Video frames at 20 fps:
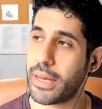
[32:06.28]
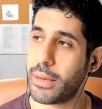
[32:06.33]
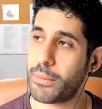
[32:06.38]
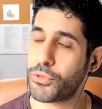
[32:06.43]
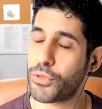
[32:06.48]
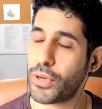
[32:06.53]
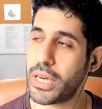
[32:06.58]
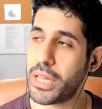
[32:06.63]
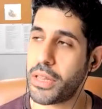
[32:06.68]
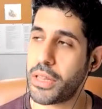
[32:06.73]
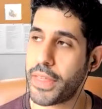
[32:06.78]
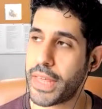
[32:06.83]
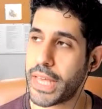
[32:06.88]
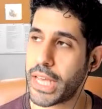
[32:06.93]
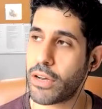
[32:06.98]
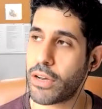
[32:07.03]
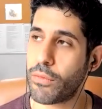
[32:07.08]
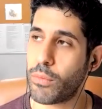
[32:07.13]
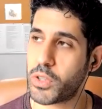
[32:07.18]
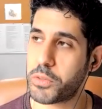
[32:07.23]
I'm trying to
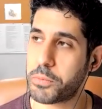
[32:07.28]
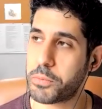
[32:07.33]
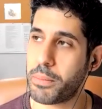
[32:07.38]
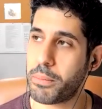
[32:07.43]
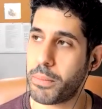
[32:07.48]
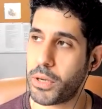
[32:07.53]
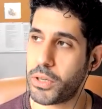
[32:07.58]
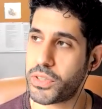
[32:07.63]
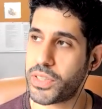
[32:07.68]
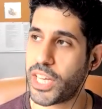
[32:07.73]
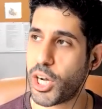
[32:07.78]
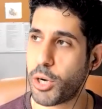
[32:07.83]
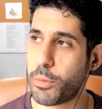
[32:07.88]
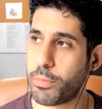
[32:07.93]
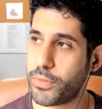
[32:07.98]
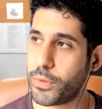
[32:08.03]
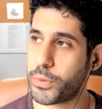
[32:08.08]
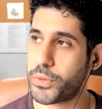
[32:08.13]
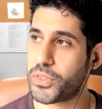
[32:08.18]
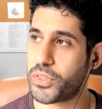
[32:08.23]
think of what's been most
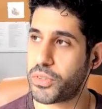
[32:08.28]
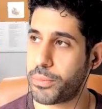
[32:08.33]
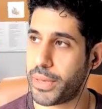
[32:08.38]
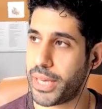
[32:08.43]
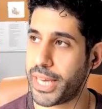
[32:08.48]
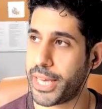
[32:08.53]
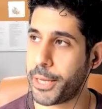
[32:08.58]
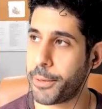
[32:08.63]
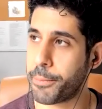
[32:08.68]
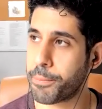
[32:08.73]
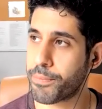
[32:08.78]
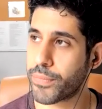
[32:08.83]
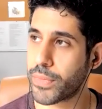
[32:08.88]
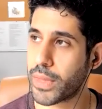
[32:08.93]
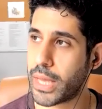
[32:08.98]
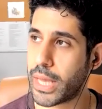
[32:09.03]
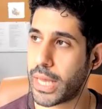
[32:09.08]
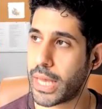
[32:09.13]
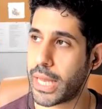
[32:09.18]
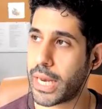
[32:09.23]
helpful to me.
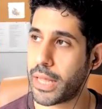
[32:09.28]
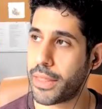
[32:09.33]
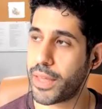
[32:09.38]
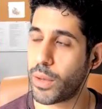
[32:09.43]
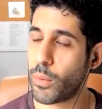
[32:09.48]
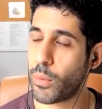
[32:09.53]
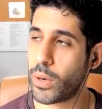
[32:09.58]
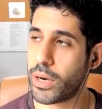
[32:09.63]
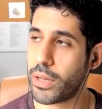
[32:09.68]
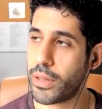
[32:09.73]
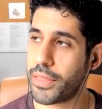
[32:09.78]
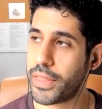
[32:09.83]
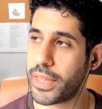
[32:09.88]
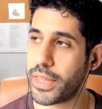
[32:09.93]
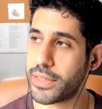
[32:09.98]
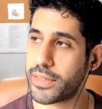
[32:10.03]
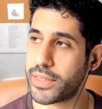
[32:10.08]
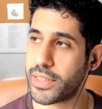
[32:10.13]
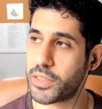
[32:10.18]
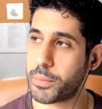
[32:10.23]
And I think one of the
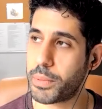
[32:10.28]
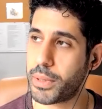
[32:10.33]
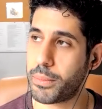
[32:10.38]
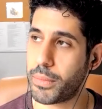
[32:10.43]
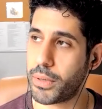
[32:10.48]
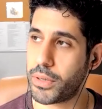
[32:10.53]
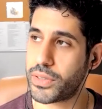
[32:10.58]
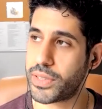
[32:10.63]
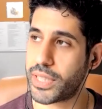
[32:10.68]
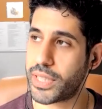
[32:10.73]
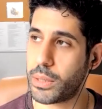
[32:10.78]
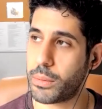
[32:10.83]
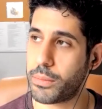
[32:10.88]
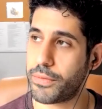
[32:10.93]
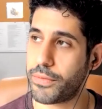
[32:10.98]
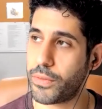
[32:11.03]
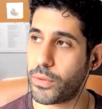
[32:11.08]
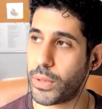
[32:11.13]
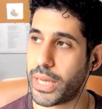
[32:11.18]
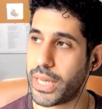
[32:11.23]
things that's been most
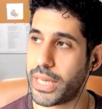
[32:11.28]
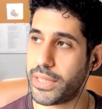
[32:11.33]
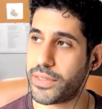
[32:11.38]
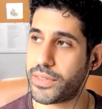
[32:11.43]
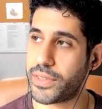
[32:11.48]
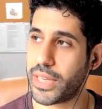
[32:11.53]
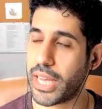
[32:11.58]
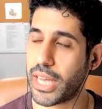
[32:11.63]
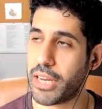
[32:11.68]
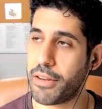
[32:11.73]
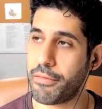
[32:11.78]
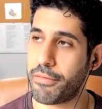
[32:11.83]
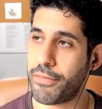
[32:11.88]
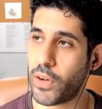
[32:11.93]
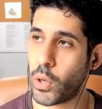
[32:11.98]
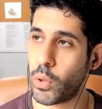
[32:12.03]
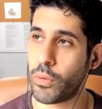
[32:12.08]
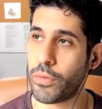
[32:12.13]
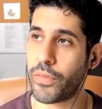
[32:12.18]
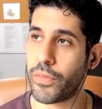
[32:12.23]
helpful is
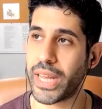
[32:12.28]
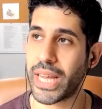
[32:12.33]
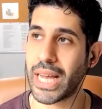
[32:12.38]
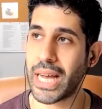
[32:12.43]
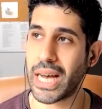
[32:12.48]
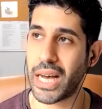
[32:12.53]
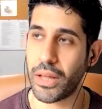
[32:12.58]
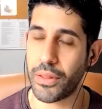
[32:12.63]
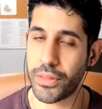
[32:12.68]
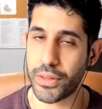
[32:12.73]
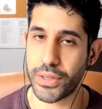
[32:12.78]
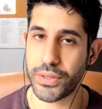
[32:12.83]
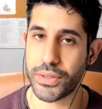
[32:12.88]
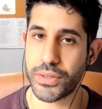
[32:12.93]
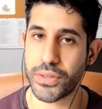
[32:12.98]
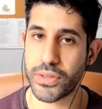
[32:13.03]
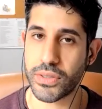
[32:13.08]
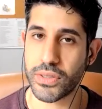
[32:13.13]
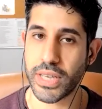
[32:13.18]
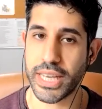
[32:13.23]
involving
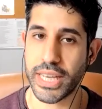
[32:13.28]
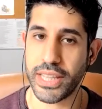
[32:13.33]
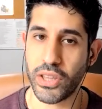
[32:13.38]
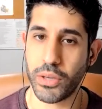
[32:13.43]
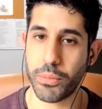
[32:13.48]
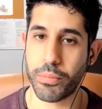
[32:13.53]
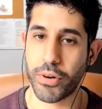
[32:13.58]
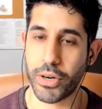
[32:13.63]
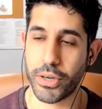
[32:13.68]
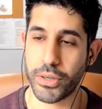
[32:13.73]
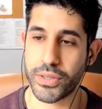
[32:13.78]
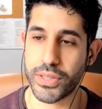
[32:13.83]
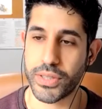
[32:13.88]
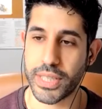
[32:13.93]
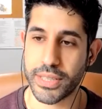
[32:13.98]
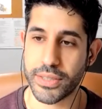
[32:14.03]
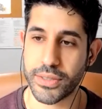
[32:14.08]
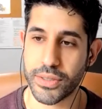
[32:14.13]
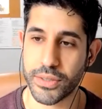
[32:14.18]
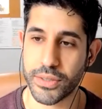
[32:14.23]
others in the process.